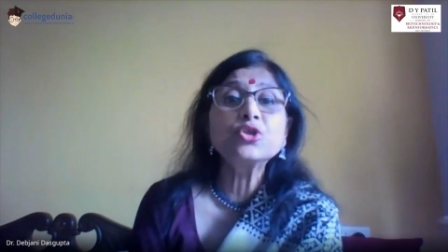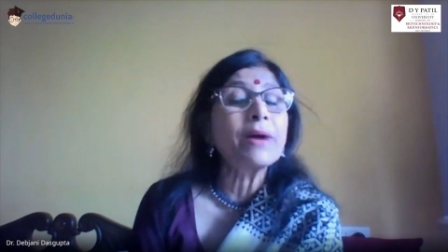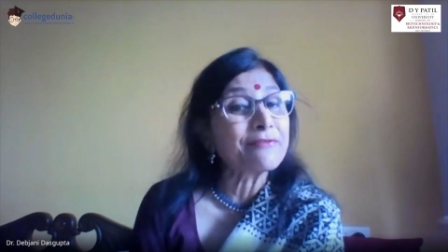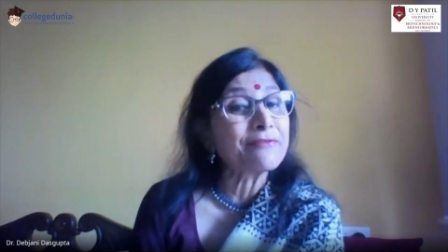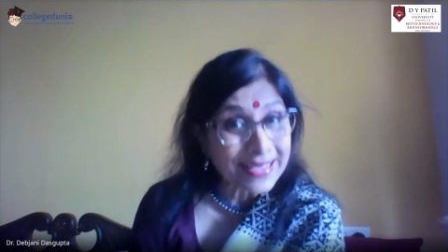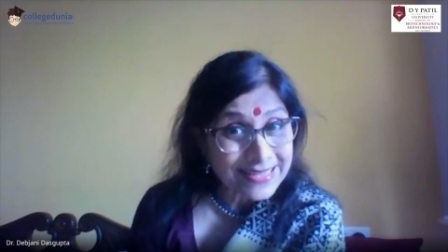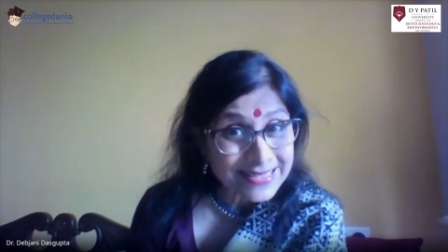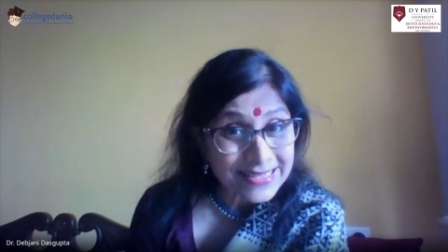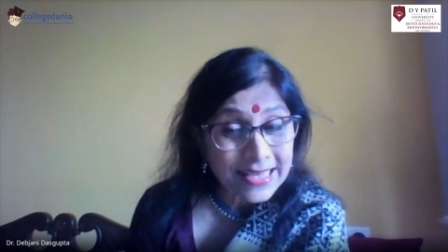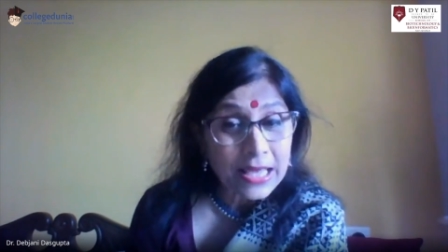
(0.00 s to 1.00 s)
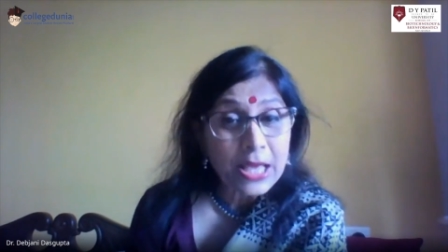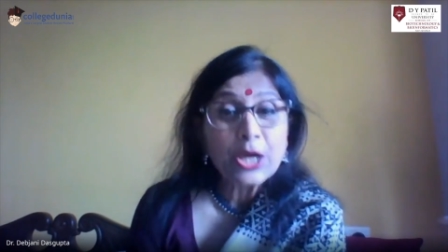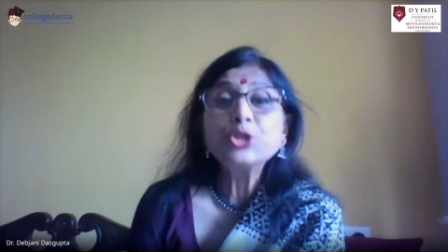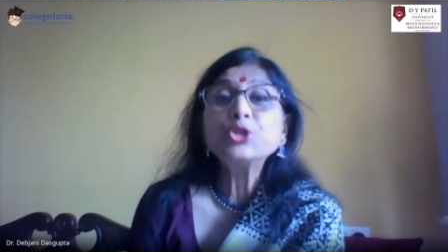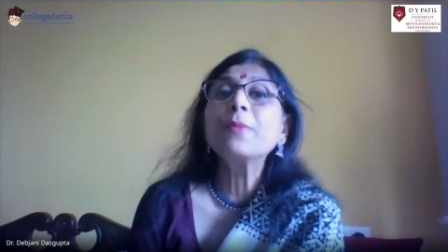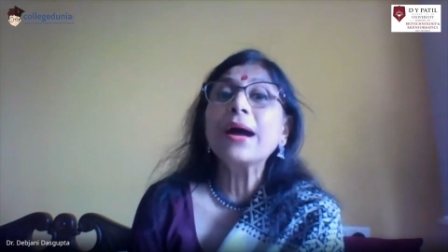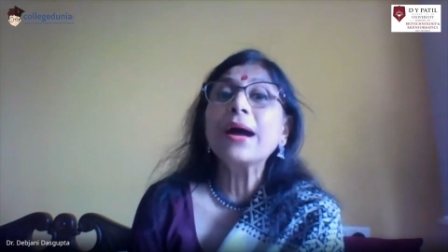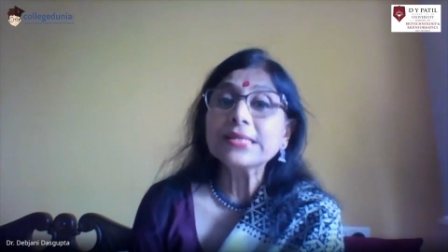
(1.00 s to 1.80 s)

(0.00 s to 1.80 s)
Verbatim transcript: service to my faculty,